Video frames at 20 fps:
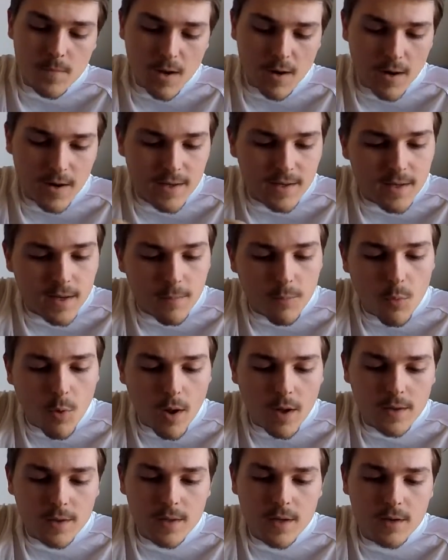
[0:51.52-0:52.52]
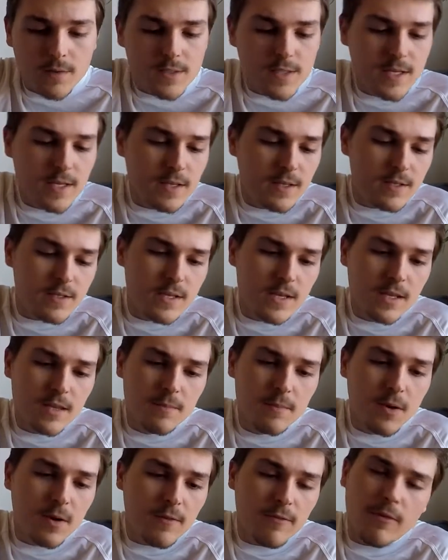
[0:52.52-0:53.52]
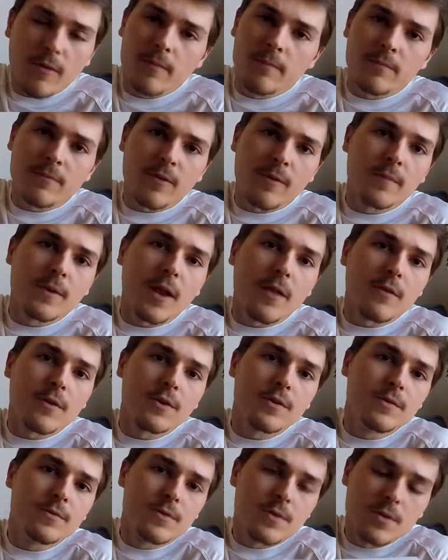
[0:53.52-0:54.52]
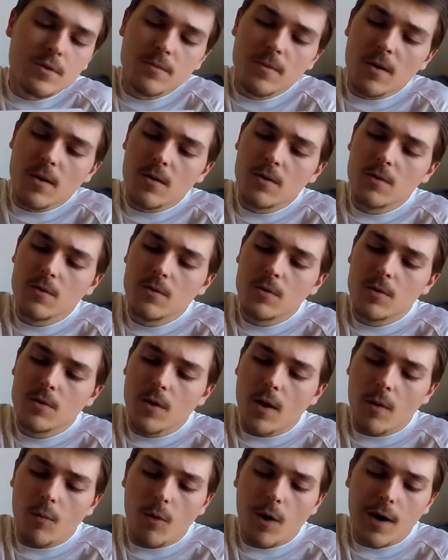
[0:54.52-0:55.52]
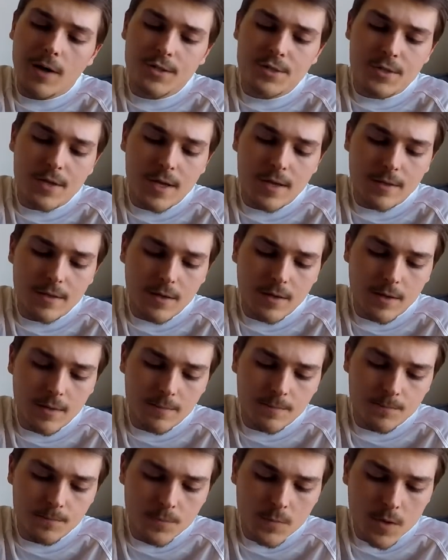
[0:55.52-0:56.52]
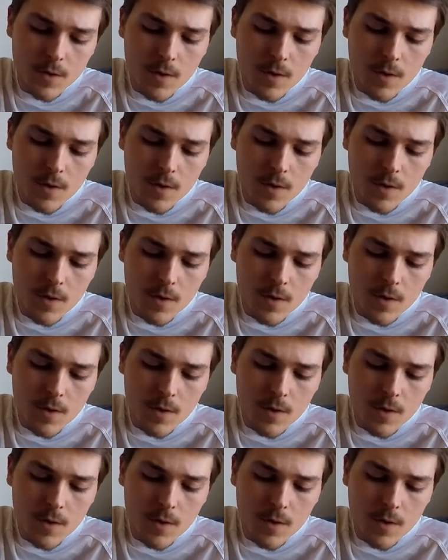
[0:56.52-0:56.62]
I ended up, you know, seeing seeing the book from from another YouTuber who who I watch, and um,